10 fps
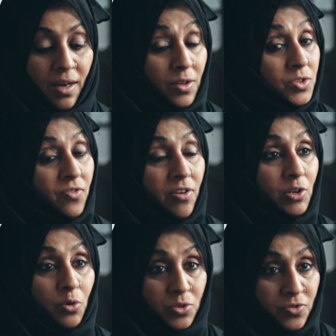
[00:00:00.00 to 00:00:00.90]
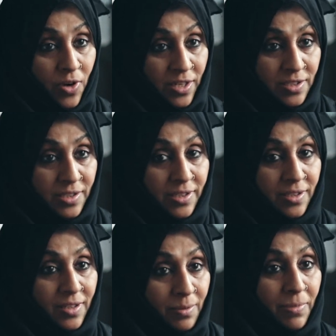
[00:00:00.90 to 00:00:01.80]
I lost a very close friend
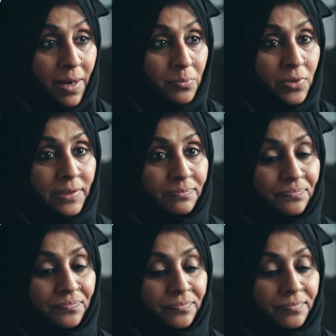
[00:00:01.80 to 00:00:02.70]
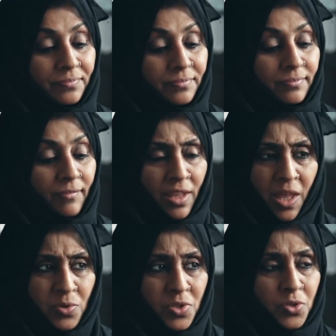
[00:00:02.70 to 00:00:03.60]
in Banbury.
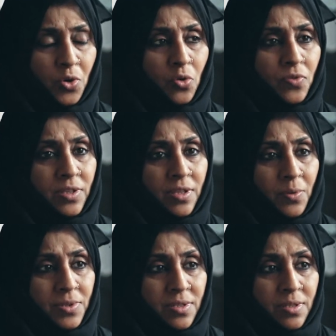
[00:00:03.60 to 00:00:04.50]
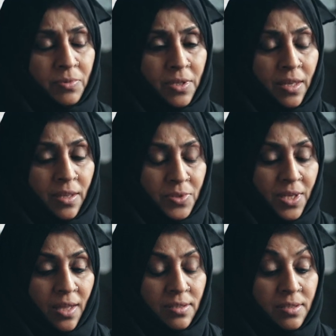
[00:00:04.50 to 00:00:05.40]
That wasn't to COVID, that was to something, that was
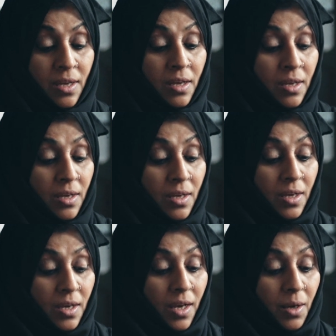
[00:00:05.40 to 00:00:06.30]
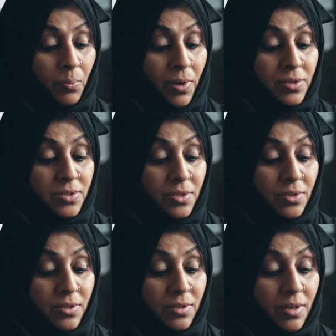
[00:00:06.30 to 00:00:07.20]
cancer. But
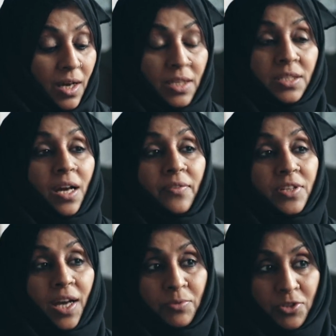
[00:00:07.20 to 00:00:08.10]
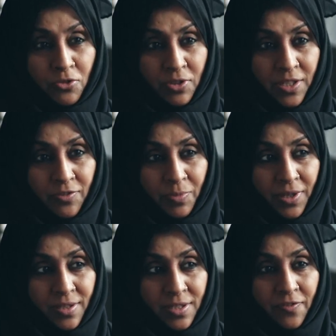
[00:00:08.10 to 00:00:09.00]
I didn't have time to grieve,
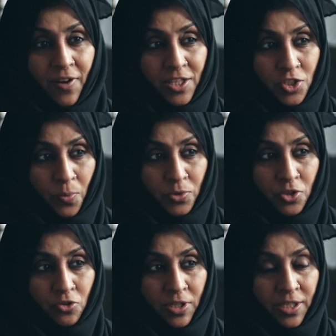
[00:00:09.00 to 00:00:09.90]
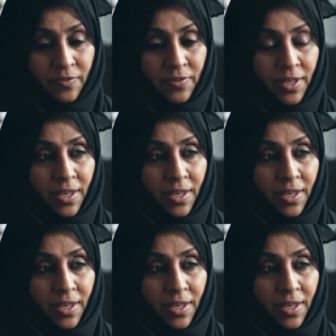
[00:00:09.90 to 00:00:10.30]
because if I stopped to grieve,